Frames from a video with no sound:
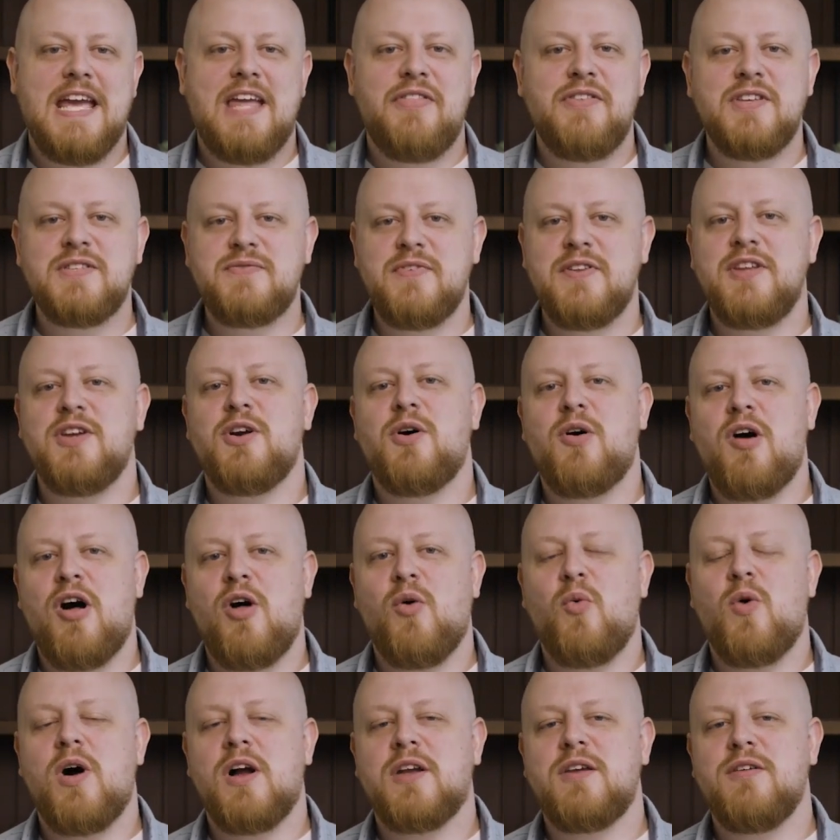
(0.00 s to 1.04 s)
In this video,
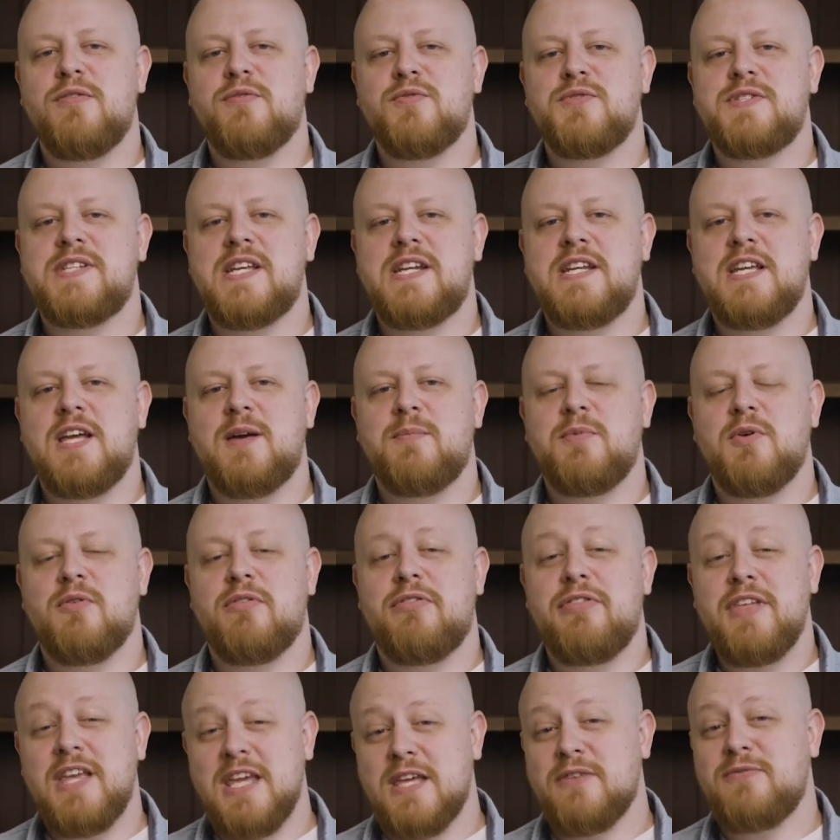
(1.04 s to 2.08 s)
I'll walk you through setting up
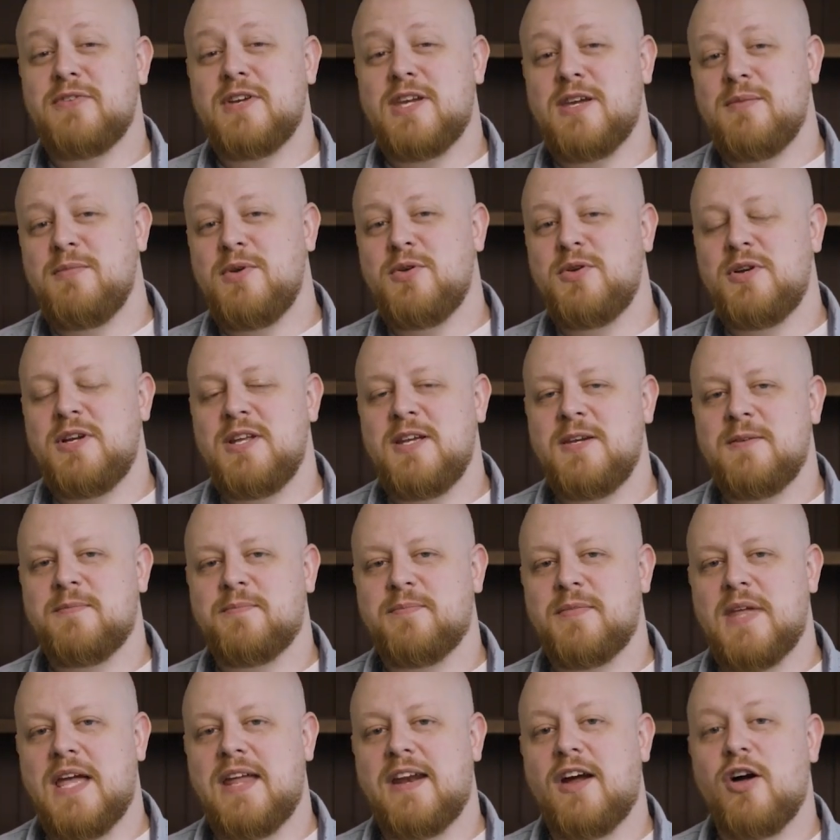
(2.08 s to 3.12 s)
your Thinkific community,
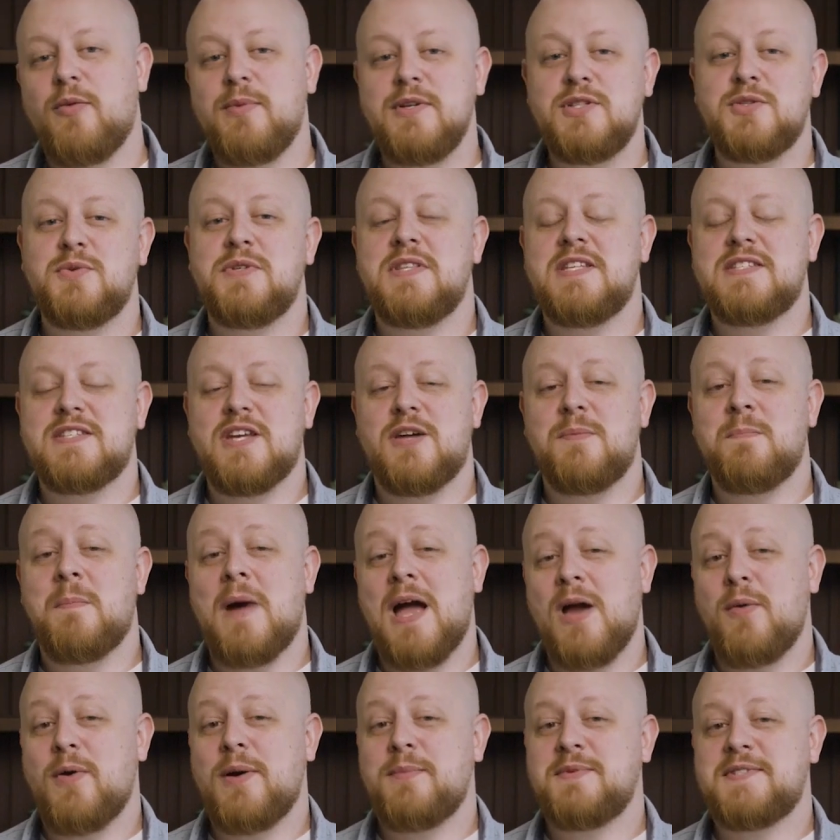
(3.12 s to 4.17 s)
and I'll be doing this on
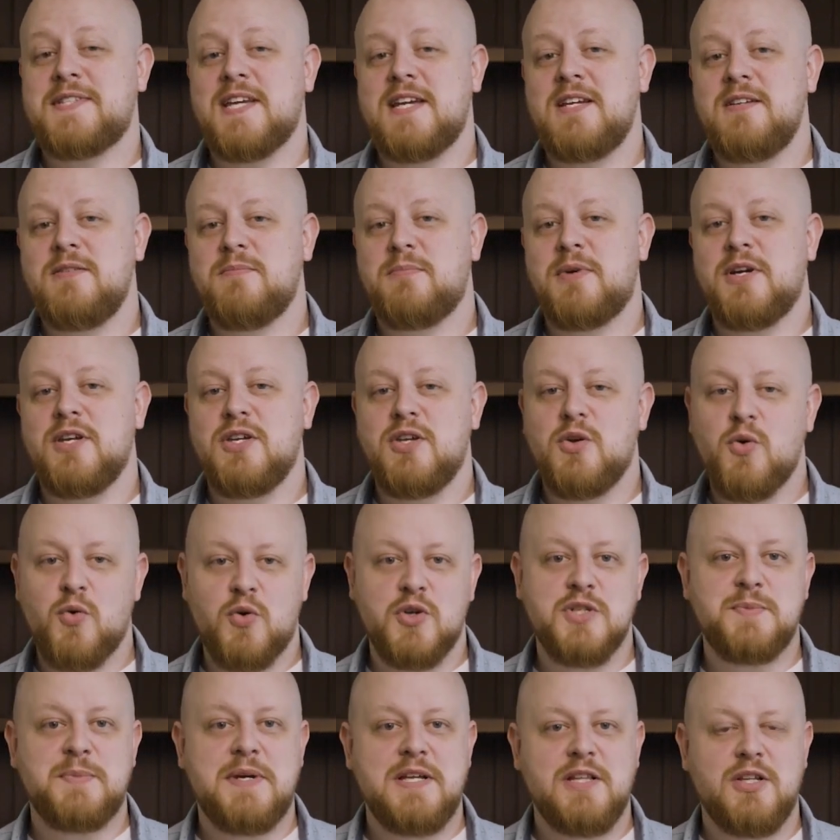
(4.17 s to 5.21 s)
my website, but
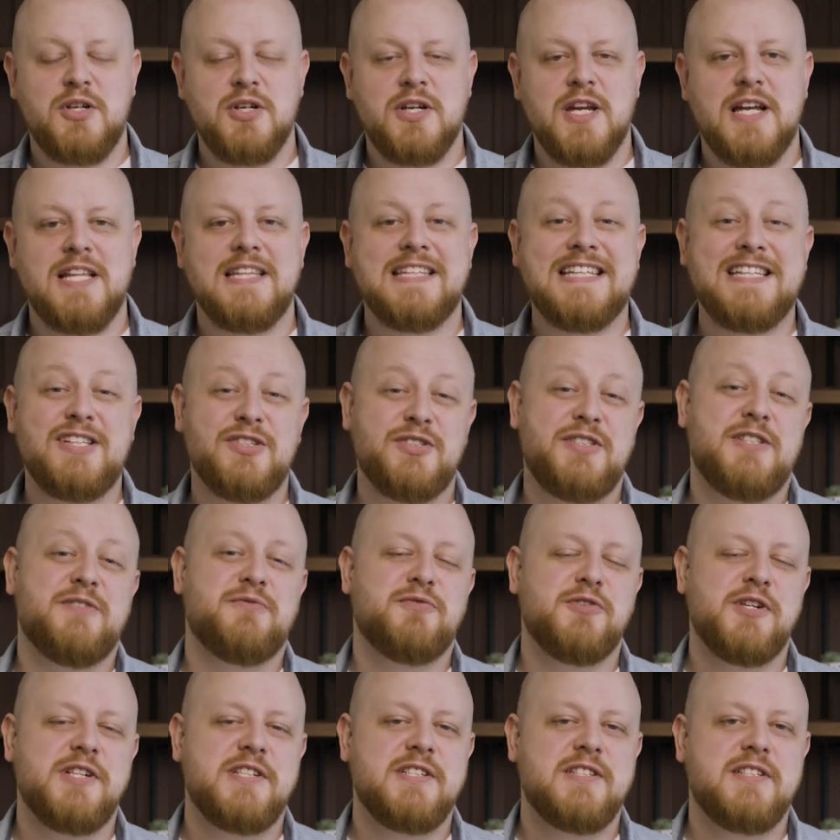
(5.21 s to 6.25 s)
yours might look a little
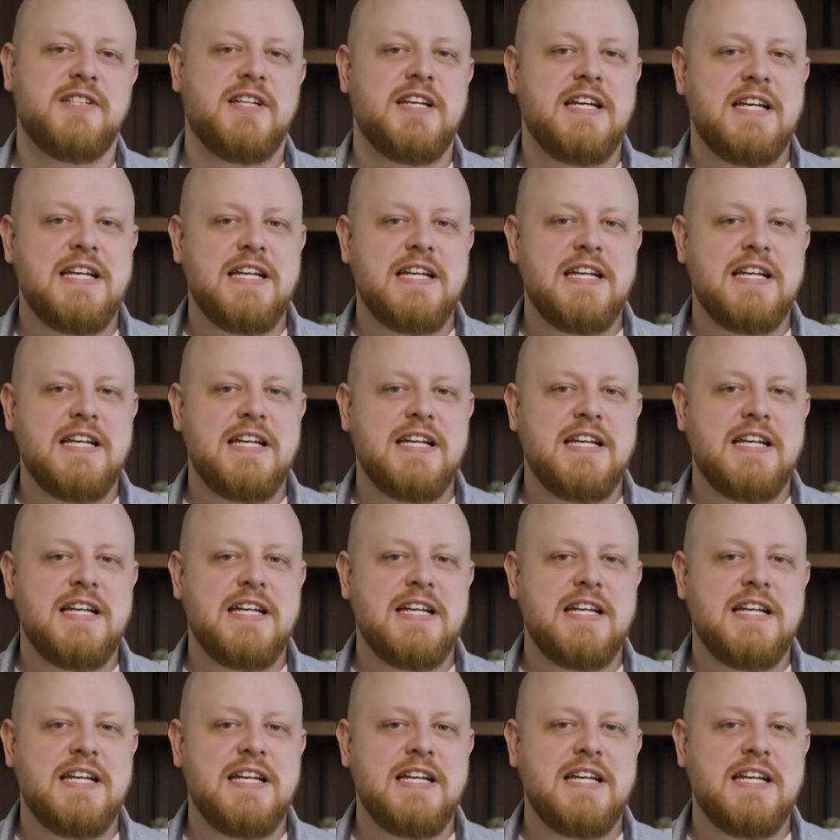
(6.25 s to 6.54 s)
different.